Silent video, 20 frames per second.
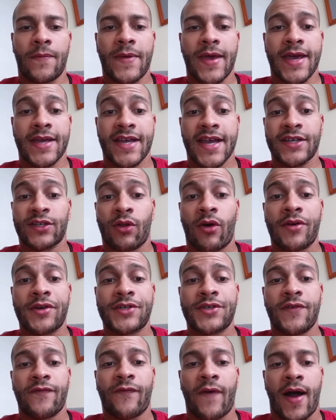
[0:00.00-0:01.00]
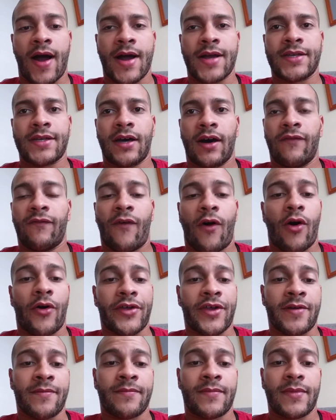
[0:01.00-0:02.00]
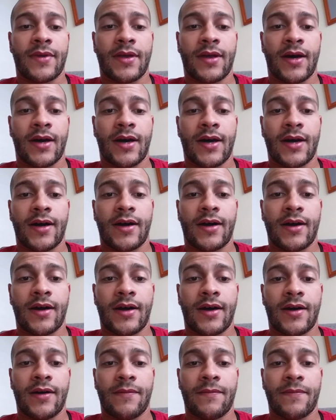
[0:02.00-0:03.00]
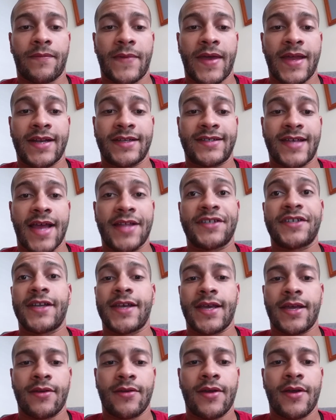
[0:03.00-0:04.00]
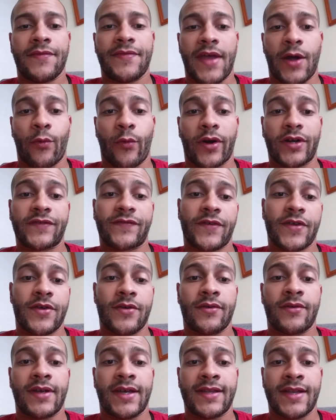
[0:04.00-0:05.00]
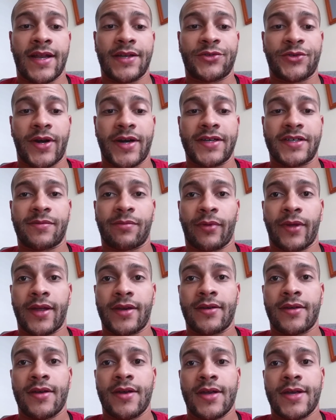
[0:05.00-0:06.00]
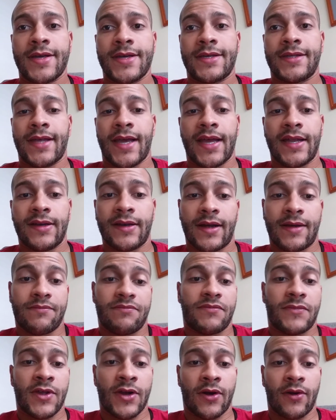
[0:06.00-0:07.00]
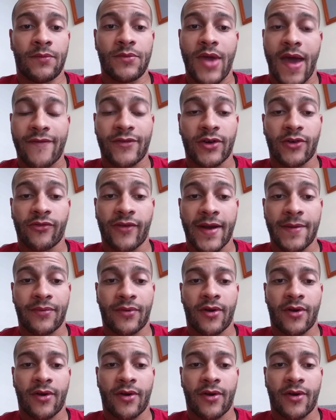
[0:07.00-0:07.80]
as long as you find a volume and intensity that works for you in that training split, then you have a great